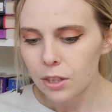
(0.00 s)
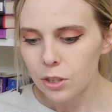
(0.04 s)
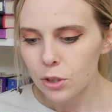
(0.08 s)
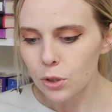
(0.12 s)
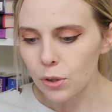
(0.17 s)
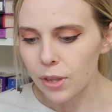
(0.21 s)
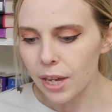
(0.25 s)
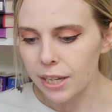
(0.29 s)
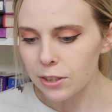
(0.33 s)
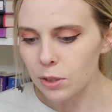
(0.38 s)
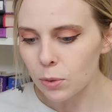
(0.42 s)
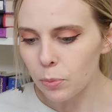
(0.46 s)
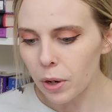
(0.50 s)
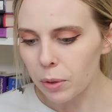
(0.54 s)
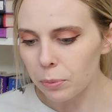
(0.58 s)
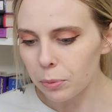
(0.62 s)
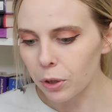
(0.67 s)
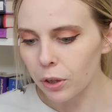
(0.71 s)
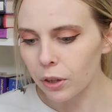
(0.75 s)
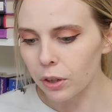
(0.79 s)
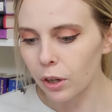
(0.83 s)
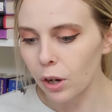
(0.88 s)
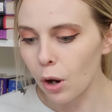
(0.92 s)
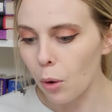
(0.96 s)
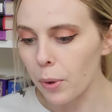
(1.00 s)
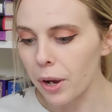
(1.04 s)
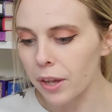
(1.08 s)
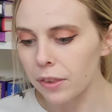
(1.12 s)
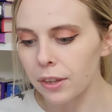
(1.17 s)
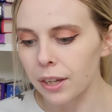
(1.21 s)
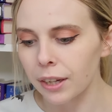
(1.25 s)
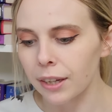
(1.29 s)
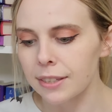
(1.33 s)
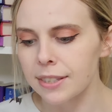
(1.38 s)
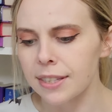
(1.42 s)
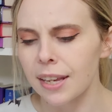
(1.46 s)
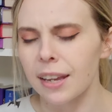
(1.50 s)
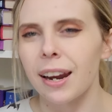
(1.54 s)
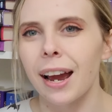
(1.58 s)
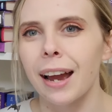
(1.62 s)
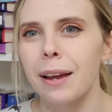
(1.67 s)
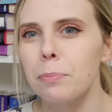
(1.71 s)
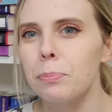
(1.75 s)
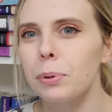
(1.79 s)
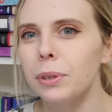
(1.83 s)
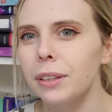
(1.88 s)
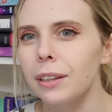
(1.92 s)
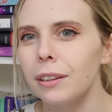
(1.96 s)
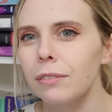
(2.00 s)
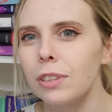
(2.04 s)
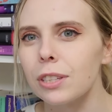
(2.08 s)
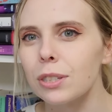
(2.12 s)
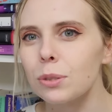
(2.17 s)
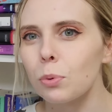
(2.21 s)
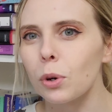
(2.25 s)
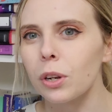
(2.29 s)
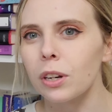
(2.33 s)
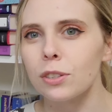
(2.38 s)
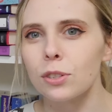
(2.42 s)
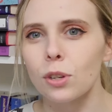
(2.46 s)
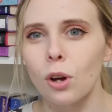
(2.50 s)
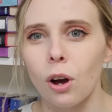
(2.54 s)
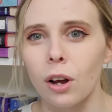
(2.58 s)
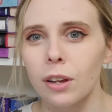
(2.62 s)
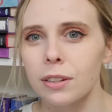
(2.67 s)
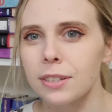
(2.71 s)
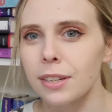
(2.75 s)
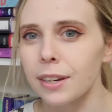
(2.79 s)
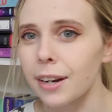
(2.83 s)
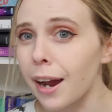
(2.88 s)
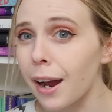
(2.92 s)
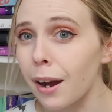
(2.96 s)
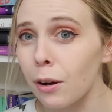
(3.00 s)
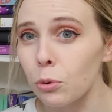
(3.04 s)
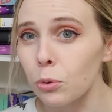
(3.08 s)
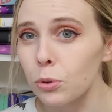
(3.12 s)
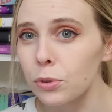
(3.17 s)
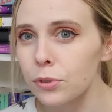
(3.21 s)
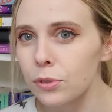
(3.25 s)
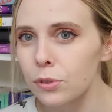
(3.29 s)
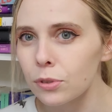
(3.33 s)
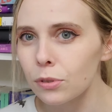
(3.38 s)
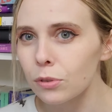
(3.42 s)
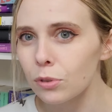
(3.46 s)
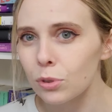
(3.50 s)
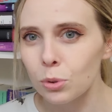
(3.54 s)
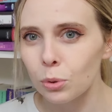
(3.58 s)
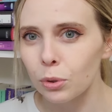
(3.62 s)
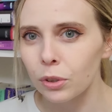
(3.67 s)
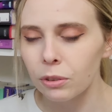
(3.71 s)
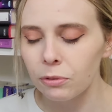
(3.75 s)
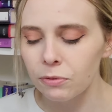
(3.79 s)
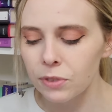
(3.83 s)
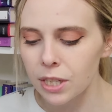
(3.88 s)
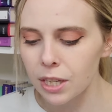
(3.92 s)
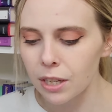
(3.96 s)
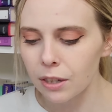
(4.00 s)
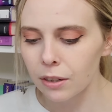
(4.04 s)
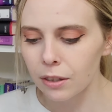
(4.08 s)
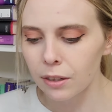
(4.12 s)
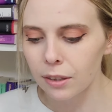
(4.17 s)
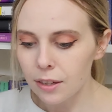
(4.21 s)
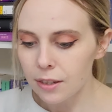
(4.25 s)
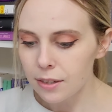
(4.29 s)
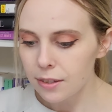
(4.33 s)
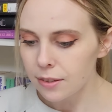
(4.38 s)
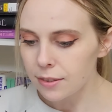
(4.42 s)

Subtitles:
So that's the one we're gonna go with. Like I said, I believe this one is a haunted house sort of deal,